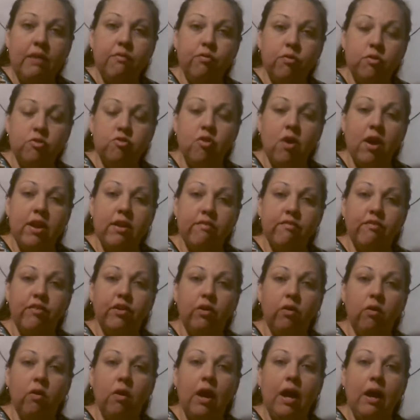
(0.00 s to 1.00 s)
If we're trying to
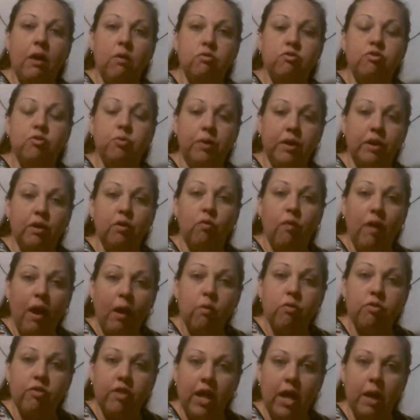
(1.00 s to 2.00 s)
figure out how to get
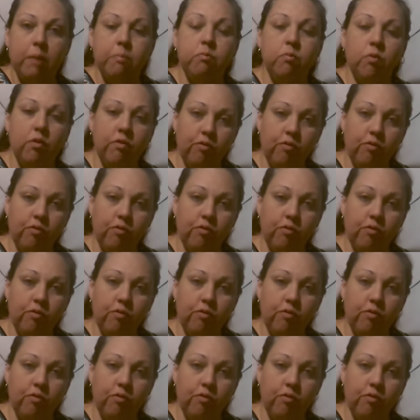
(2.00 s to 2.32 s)
around them,